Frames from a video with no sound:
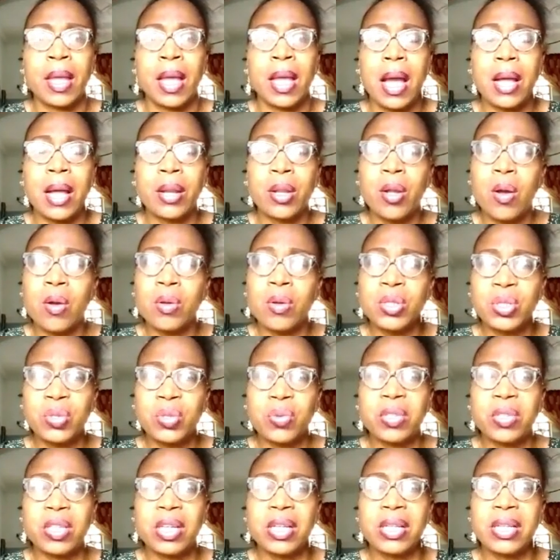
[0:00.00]
And
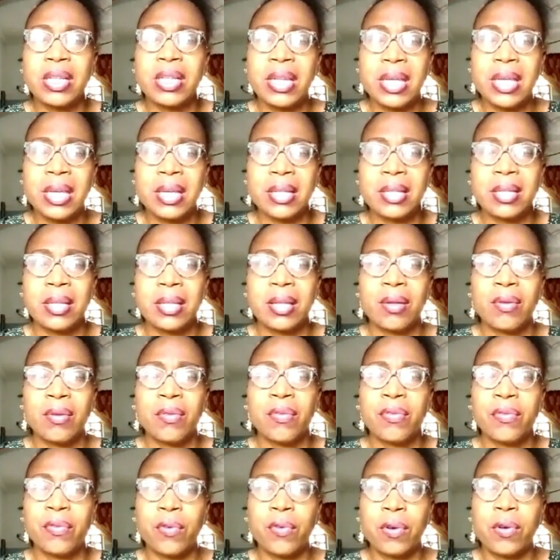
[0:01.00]
also the need
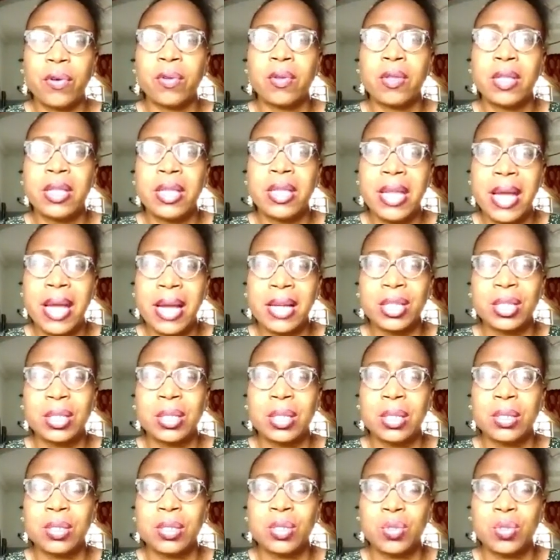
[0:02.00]
for there
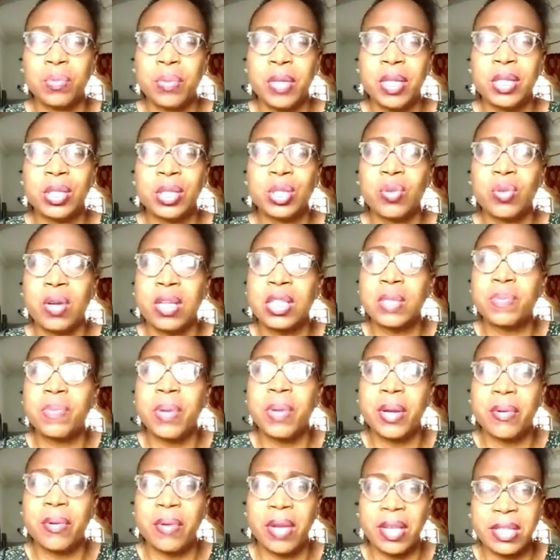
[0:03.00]
to be
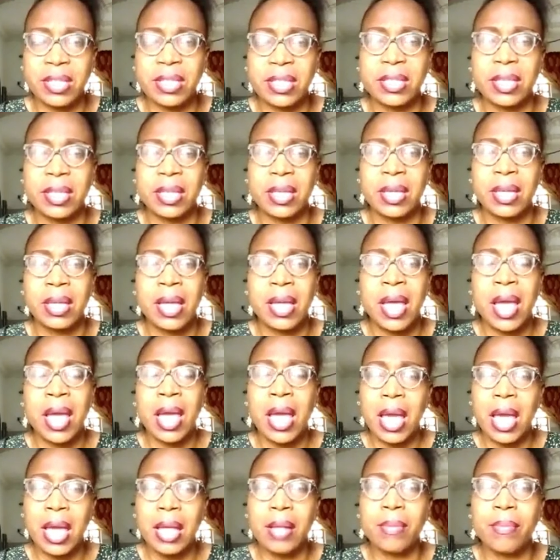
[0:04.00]
transparency
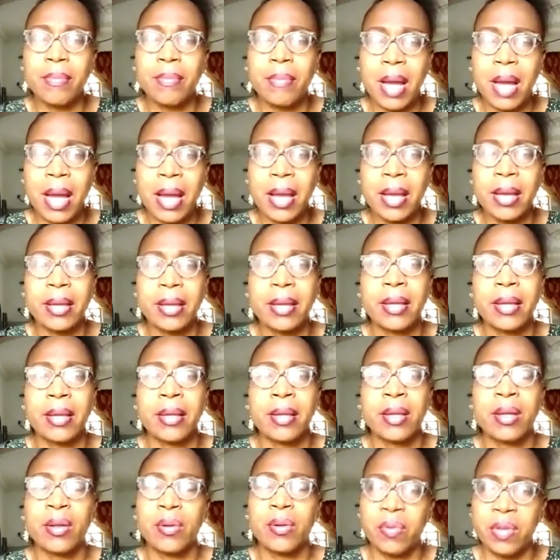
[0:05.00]
in my
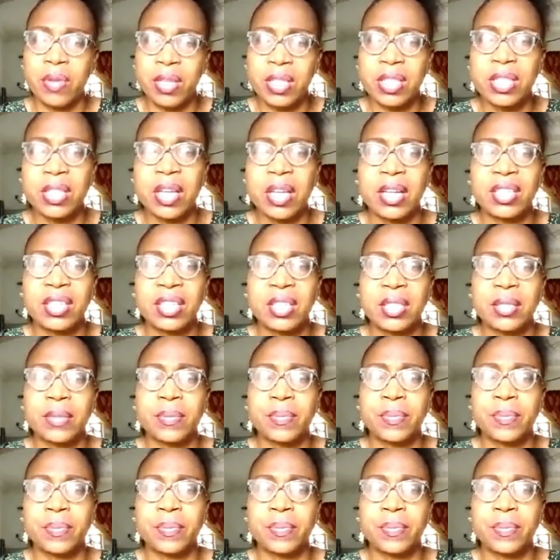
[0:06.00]
research.